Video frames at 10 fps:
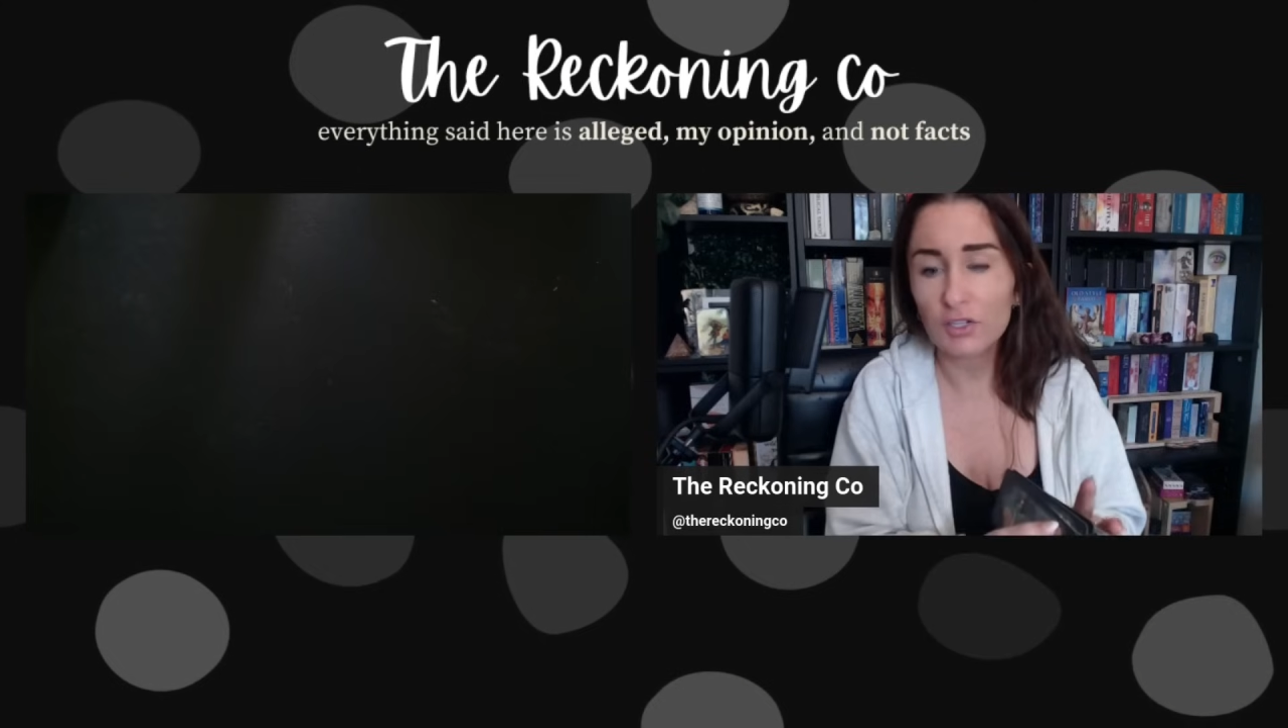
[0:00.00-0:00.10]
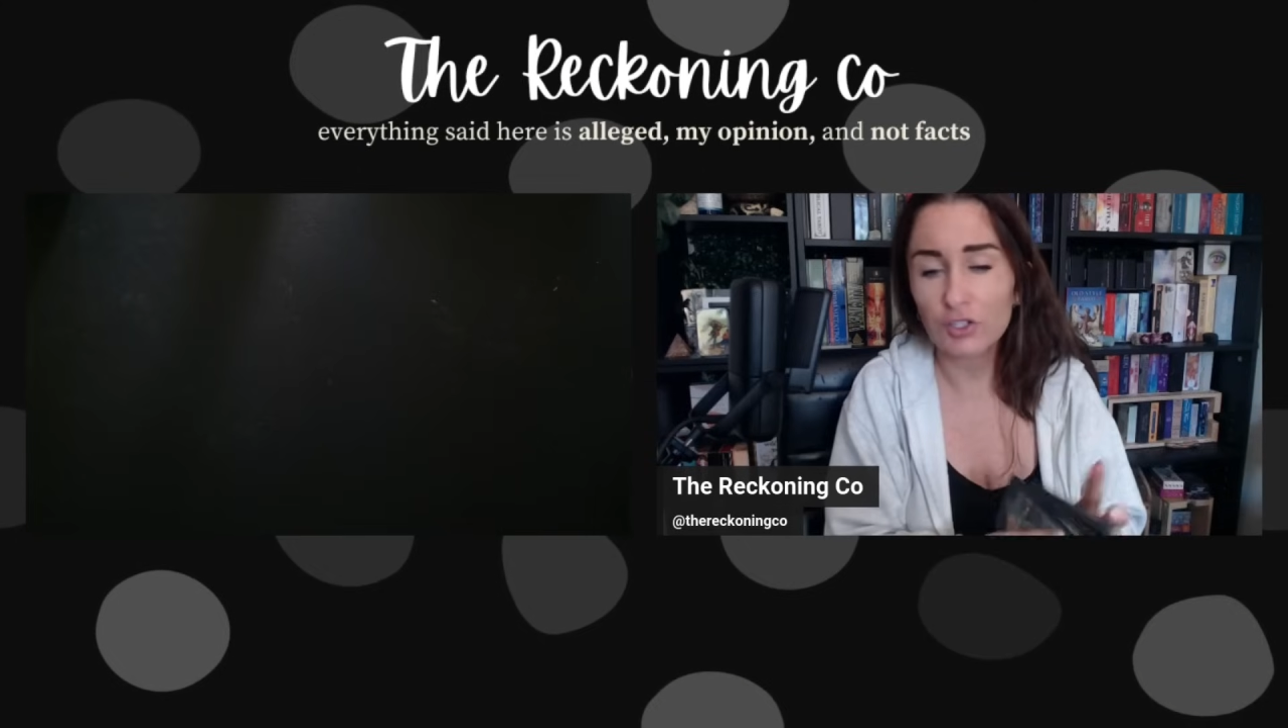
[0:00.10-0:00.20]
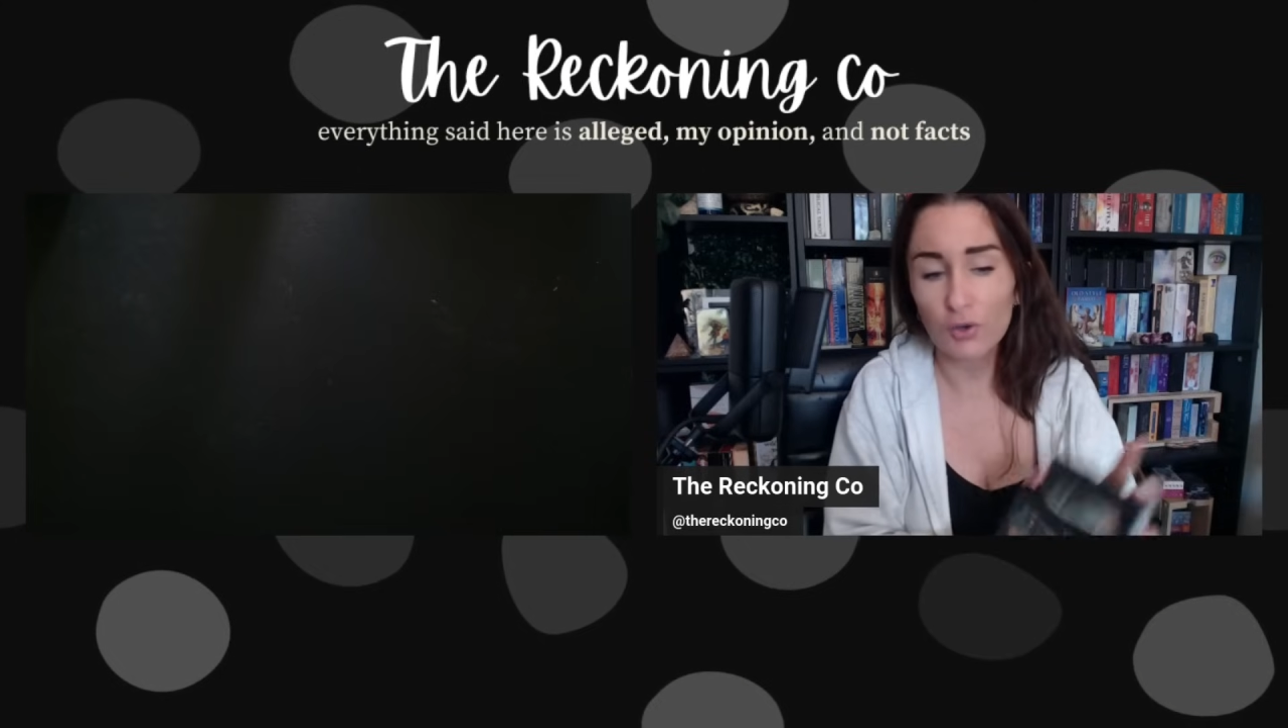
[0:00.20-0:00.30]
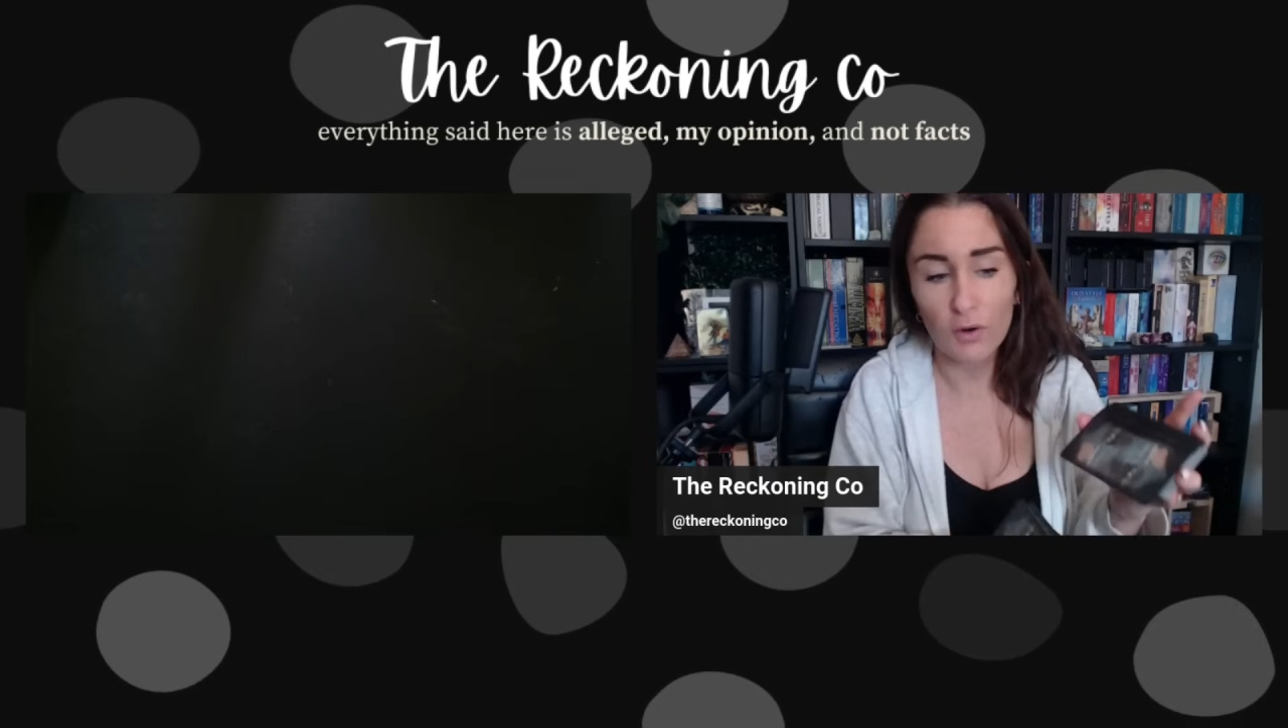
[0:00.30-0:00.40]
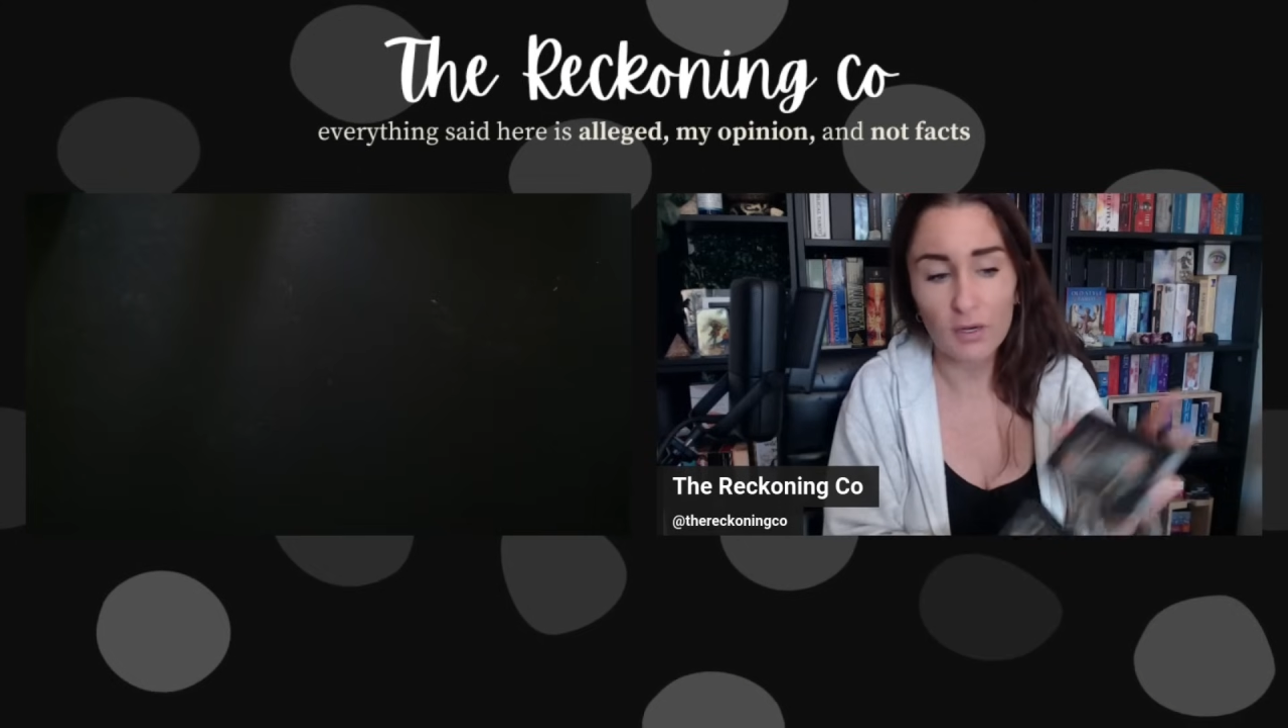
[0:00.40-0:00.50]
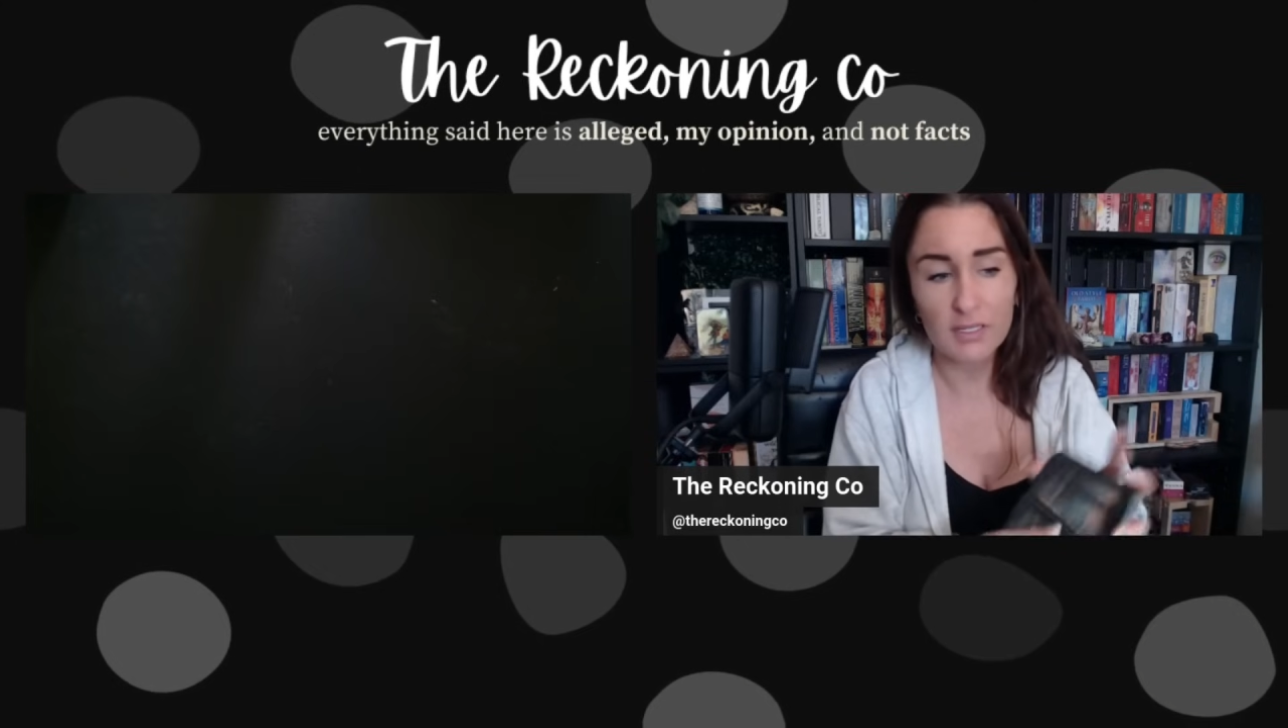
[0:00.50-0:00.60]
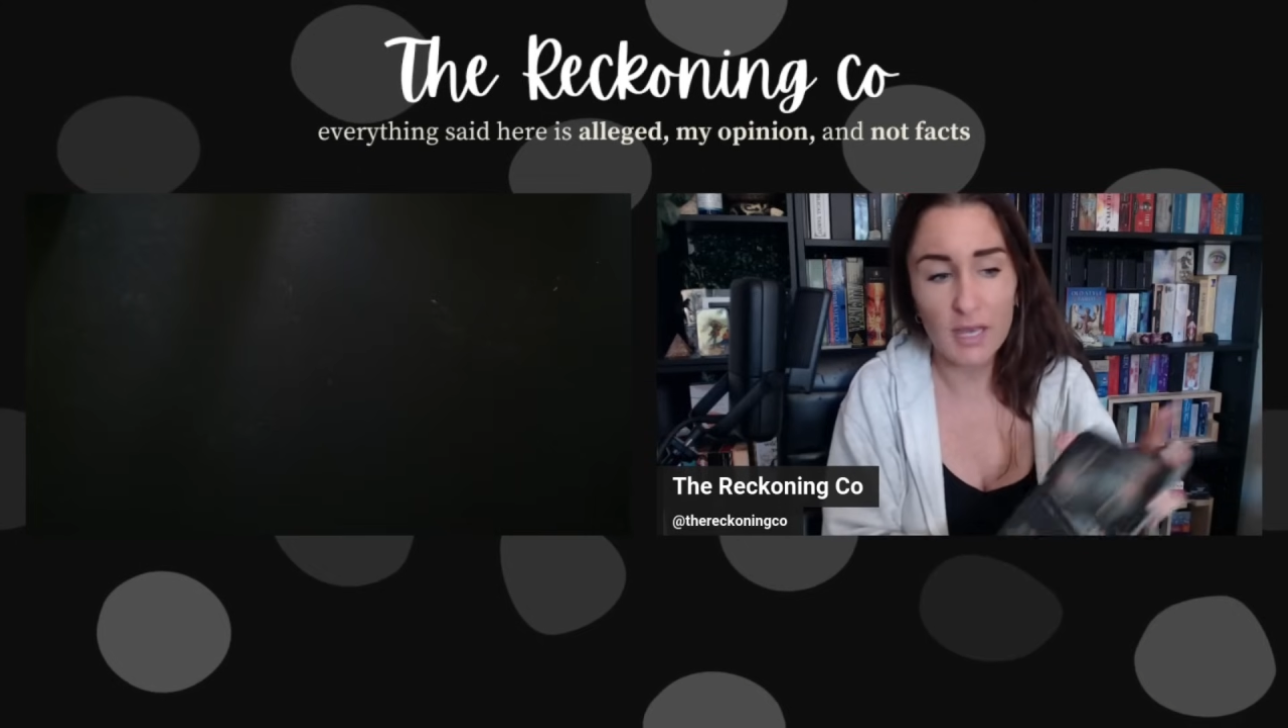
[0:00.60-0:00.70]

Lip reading: Shawn's